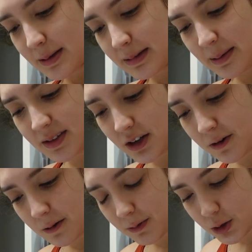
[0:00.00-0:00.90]
sometimes I
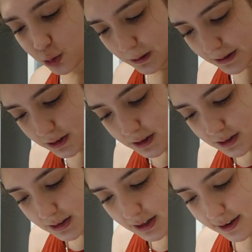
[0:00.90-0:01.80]
go in with
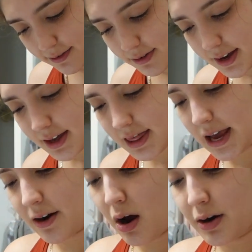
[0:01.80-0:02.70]
tweezers if
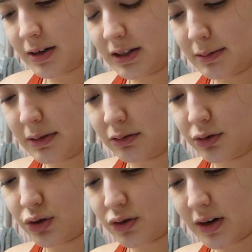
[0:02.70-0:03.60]
there are some little
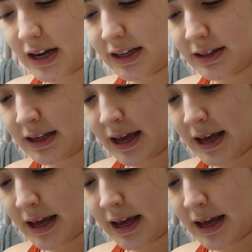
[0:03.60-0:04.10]
strays.